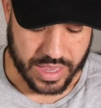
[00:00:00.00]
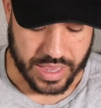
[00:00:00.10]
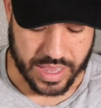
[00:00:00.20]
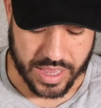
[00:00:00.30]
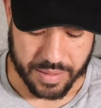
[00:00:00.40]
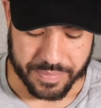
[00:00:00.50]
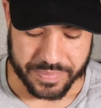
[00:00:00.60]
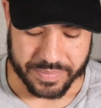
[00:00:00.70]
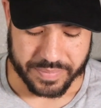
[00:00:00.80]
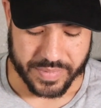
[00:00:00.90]

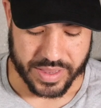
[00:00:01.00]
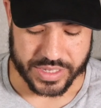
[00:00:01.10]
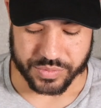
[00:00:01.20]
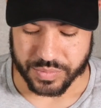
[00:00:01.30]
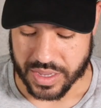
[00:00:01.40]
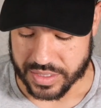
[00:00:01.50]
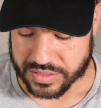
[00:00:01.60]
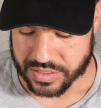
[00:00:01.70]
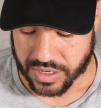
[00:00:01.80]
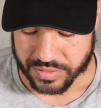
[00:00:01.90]
As well
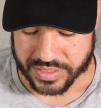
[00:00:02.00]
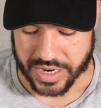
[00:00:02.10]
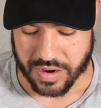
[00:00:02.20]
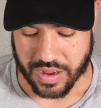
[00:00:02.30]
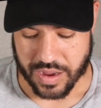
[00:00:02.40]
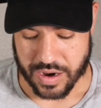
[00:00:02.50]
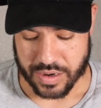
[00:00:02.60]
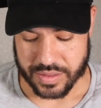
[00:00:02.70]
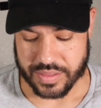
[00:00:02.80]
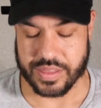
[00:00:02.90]
as those, there
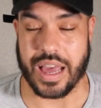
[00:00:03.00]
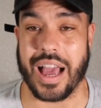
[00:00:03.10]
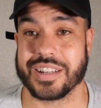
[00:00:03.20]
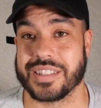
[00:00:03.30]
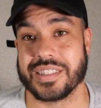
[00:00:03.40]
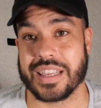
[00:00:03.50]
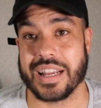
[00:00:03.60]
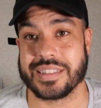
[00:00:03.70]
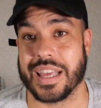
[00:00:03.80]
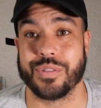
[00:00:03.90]
are the auction
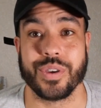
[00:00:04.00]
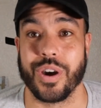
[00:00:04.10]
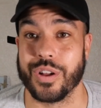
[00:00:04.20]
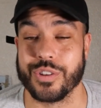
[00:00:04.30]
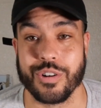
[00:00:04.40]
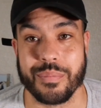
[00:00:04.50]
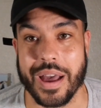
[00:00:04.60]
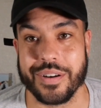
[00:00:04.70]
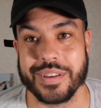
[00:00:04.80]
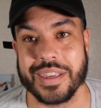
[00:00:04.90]
sites that we all know
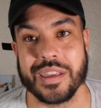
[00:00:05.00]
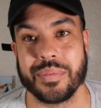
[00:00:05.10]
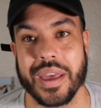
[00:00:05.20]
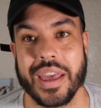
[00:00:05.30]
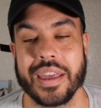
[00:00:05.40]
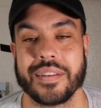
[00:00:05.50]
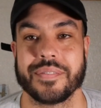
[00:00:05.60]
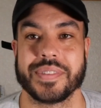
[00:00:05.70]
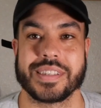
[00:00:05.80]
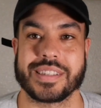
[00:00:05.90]
about: eBay,
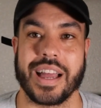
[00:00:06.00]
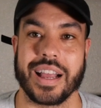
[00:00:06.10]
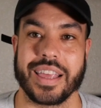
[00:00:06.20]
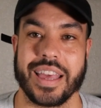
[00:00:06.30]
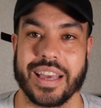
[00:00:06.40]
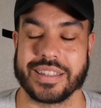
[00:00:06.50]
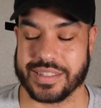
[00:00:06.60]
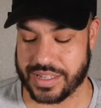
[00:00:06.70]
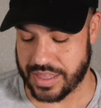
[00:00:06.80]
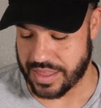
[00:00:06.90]

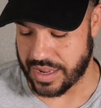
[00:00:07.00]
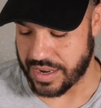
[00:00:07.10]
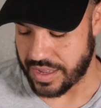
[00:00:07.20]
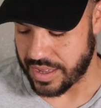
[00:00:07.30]
StockX, and then